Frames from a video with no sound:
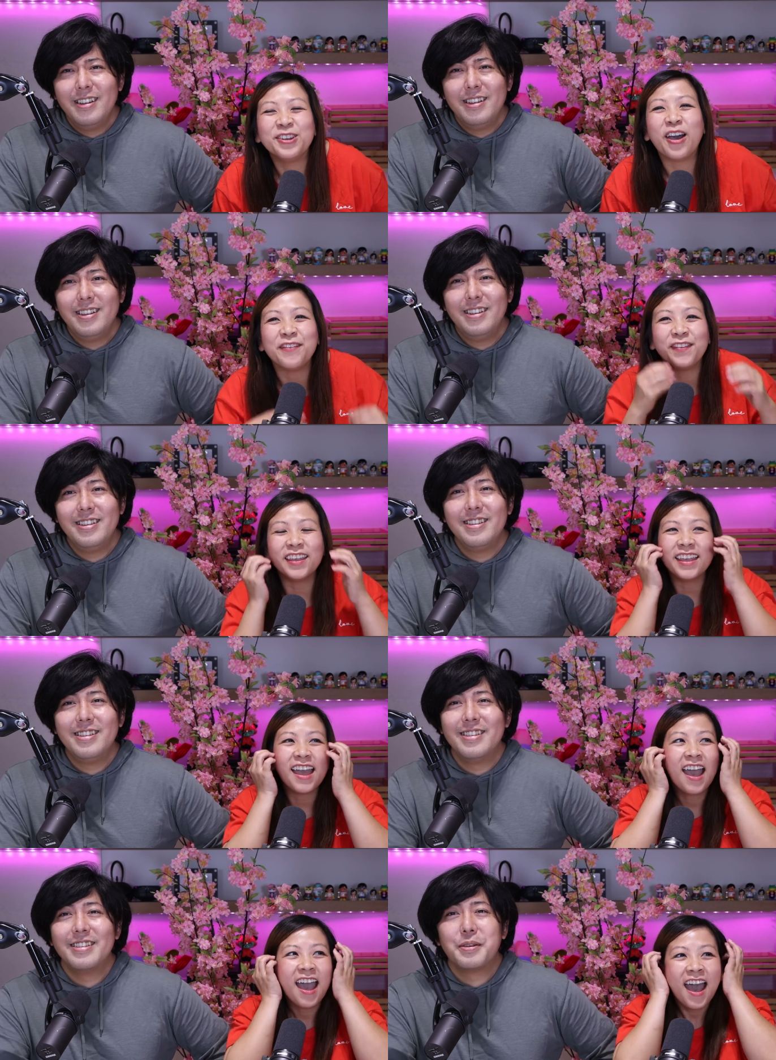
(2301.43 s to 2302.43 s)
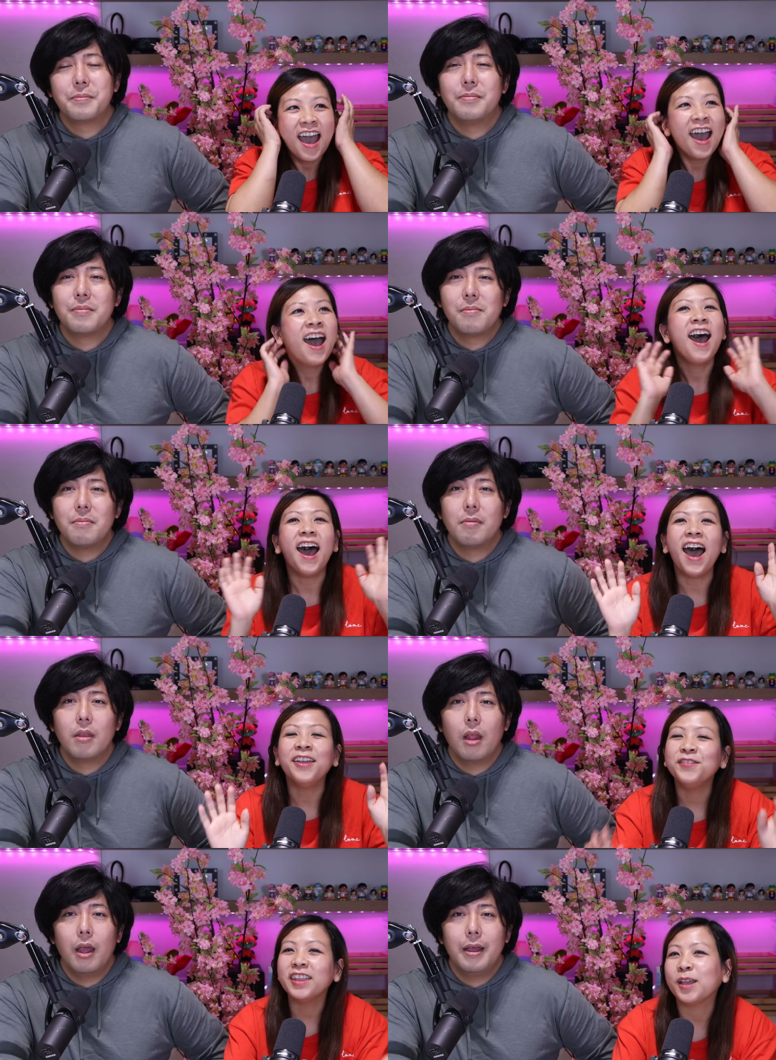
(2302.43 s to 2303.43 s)
Speaker 1: don't know. I feel
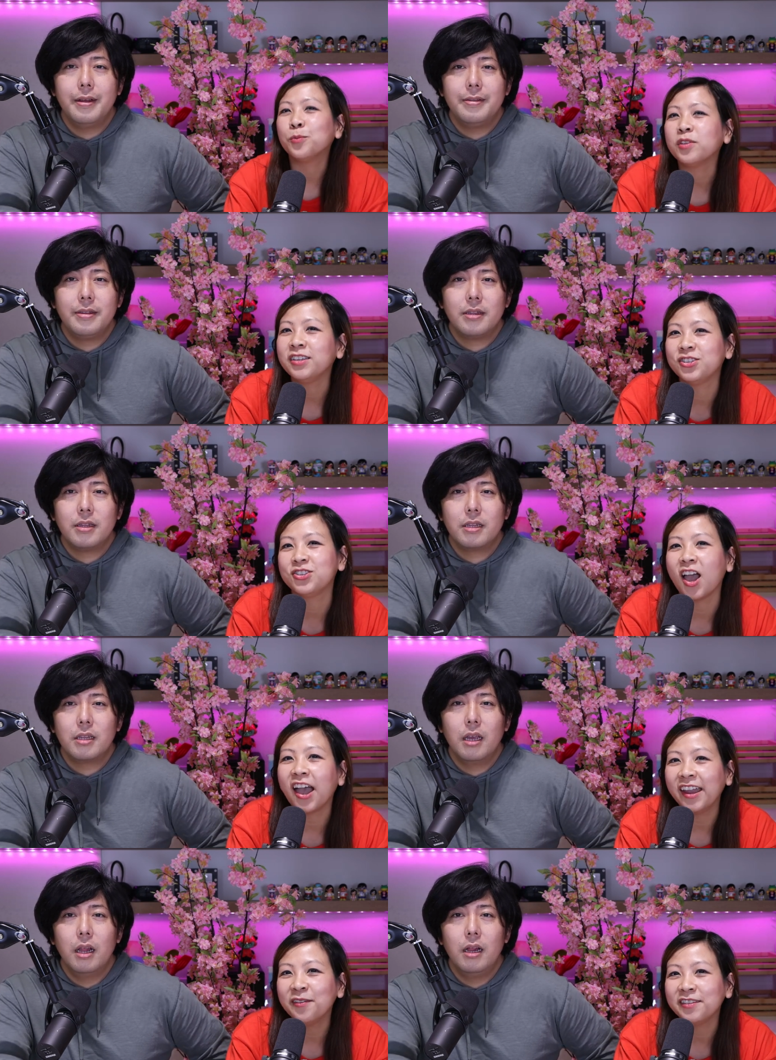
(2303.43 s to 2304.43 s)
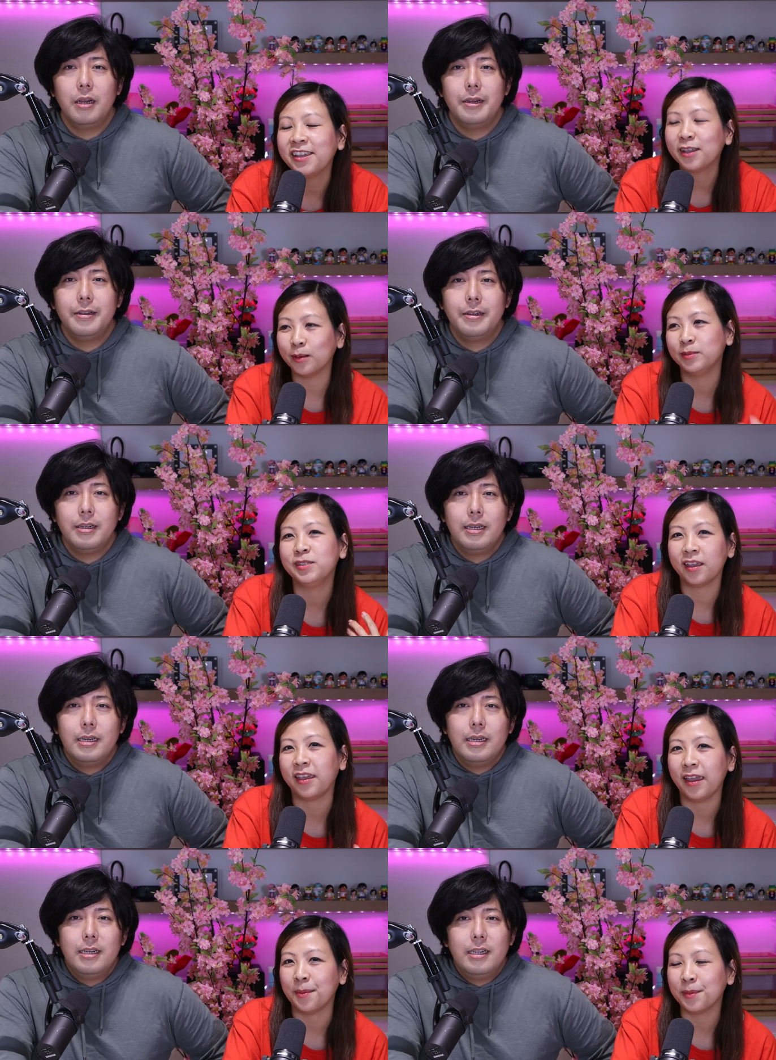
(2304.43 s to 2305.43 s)
I feel like I'm really shy when it comes to the
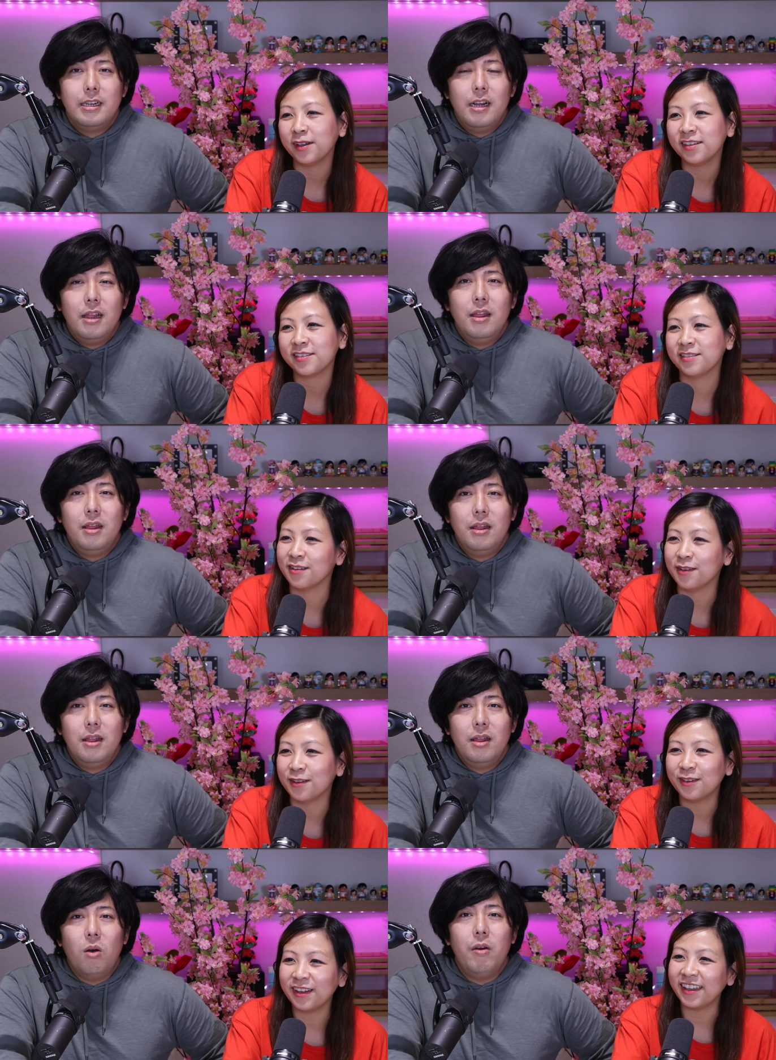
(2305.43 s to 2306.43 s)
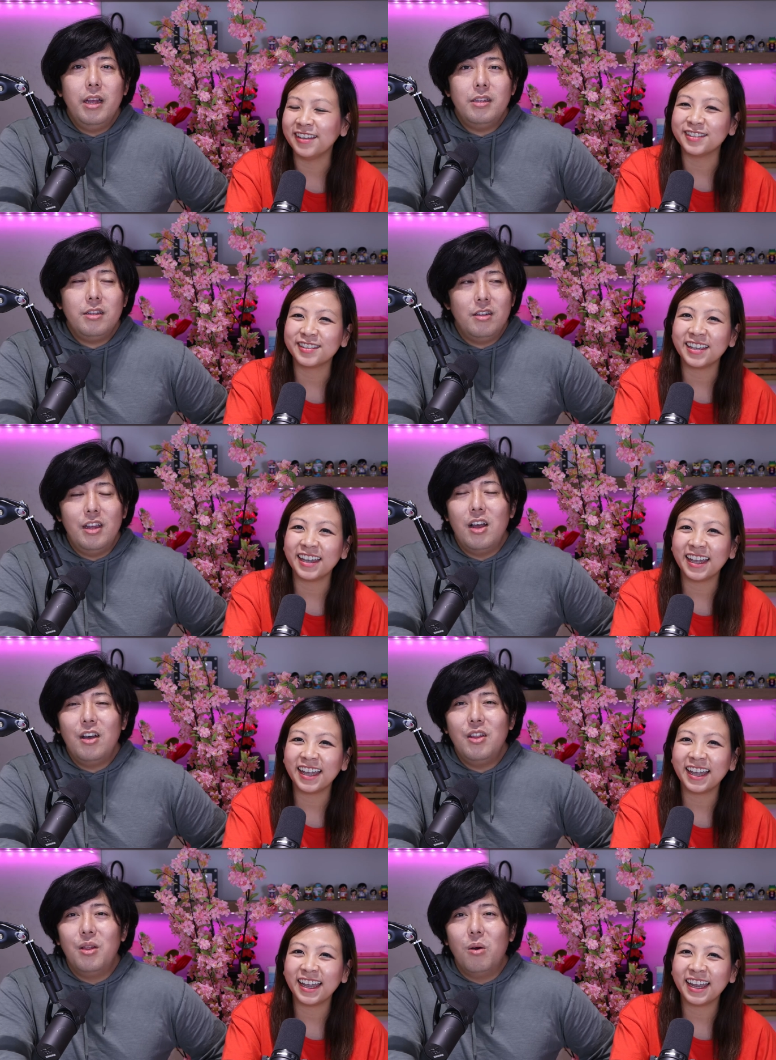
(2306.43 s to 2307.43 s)
camera. So Loann's
Speaker 2: you
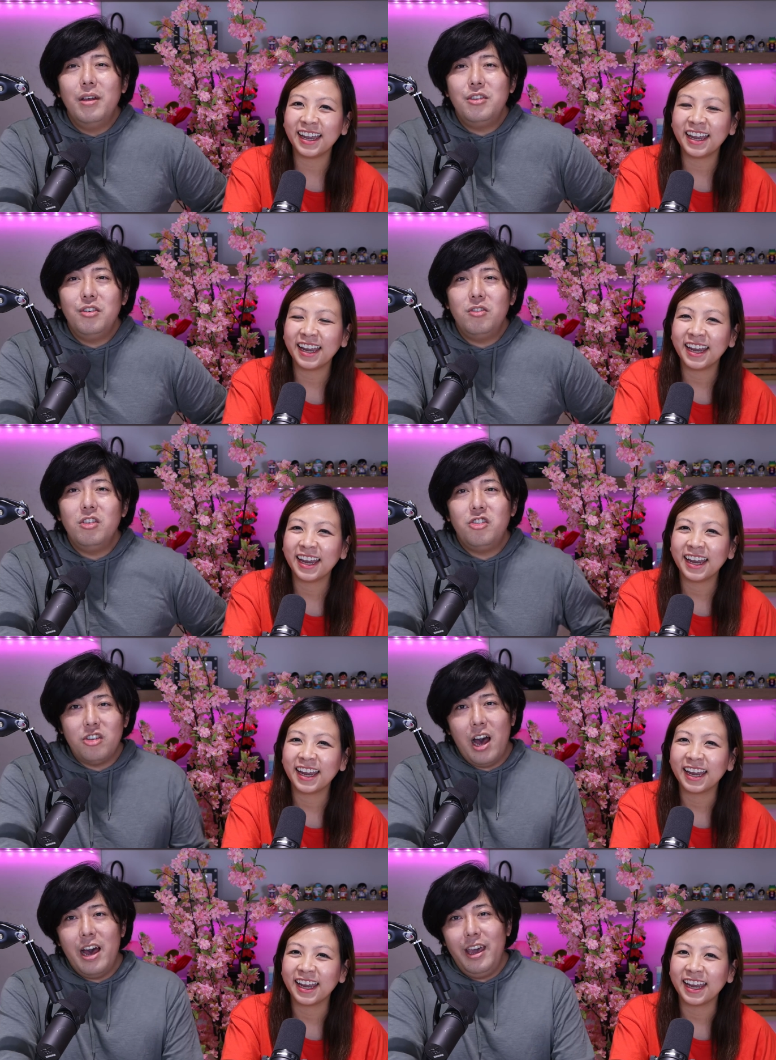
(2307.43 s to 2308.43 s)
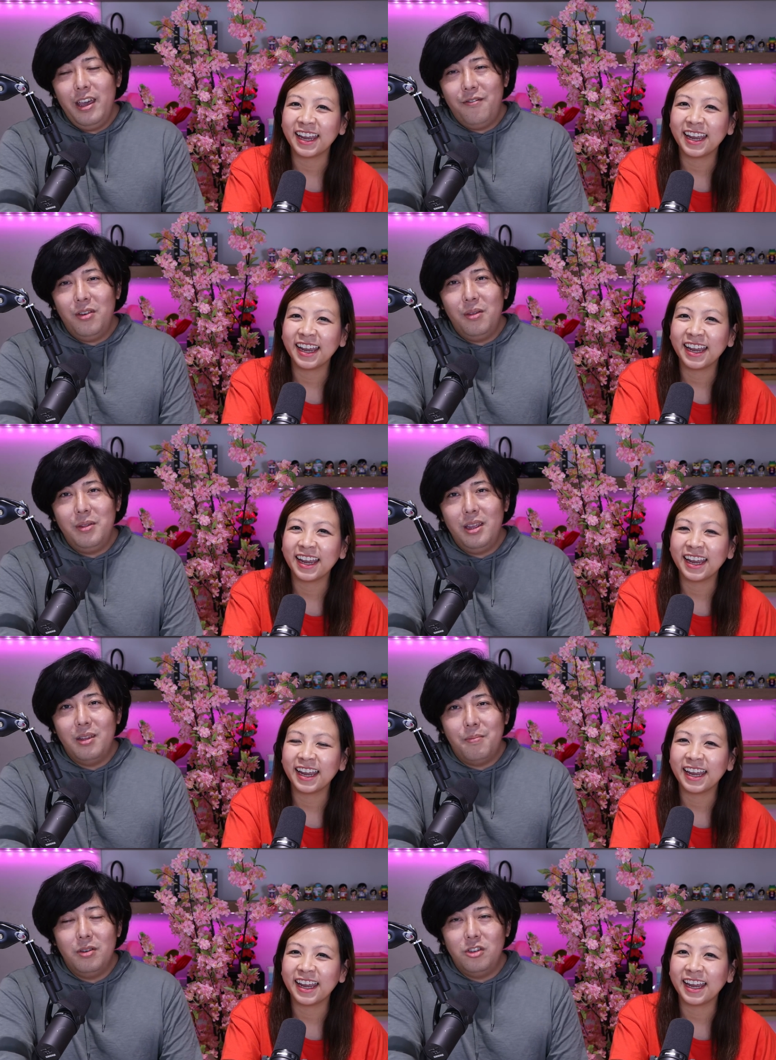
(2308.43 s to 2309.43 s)
know, no, usually shy in front of the,
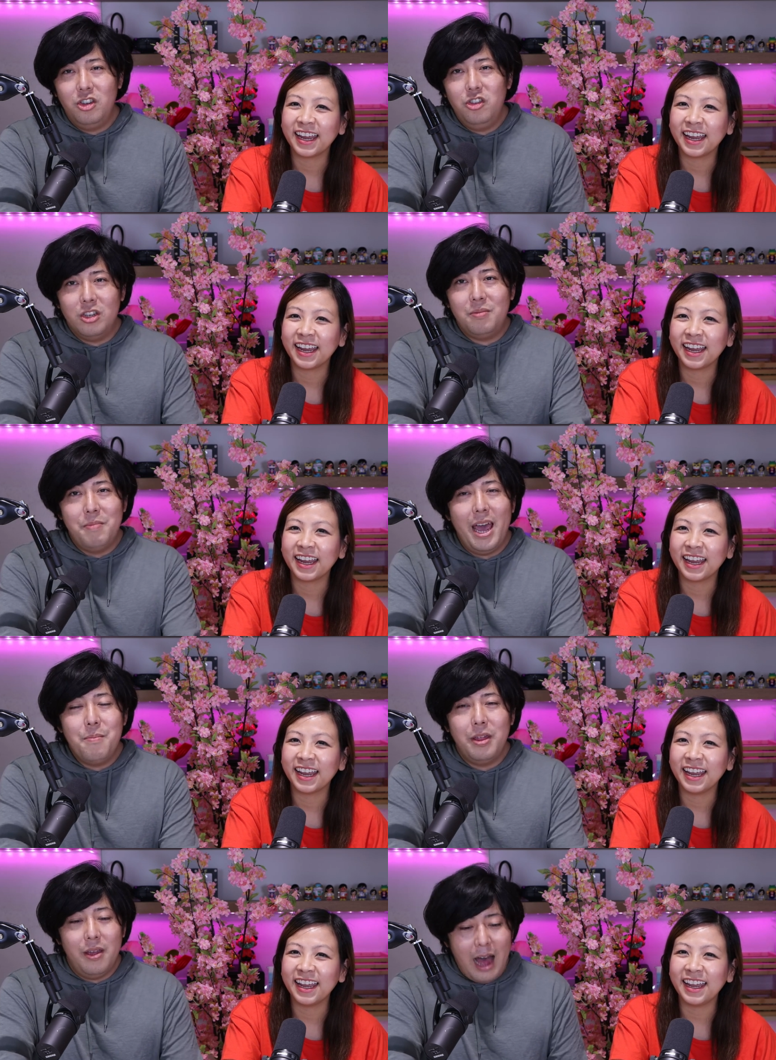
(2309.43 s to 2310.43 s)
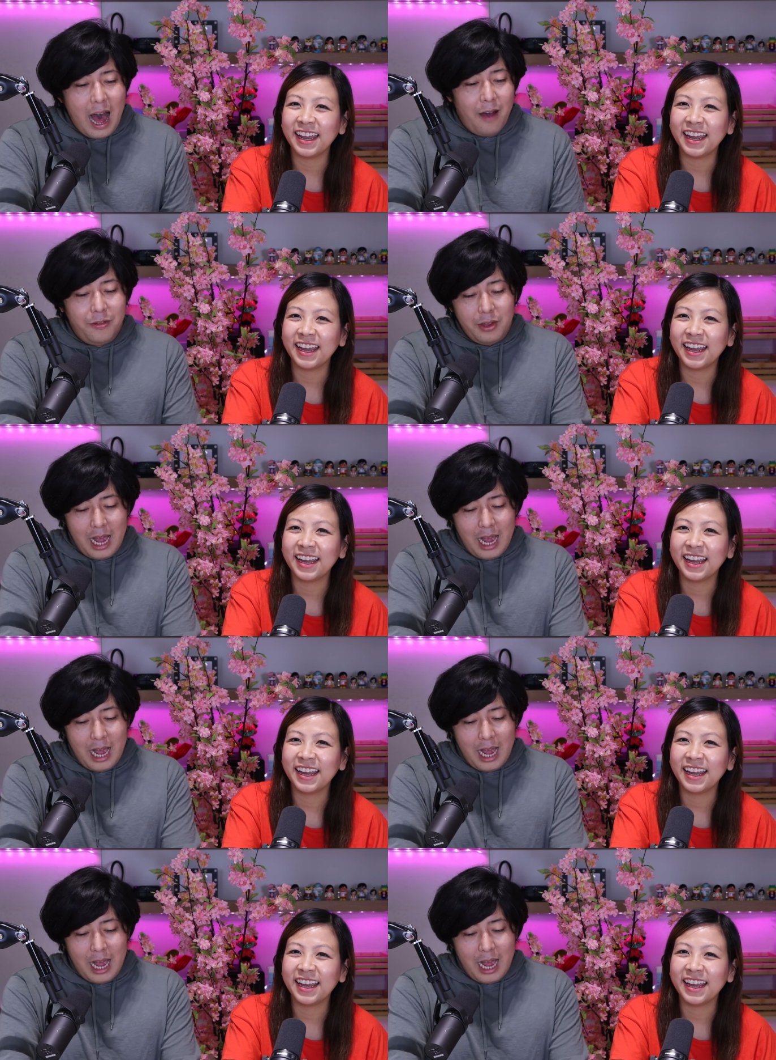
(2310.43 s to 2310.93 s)
the person she just met, but then after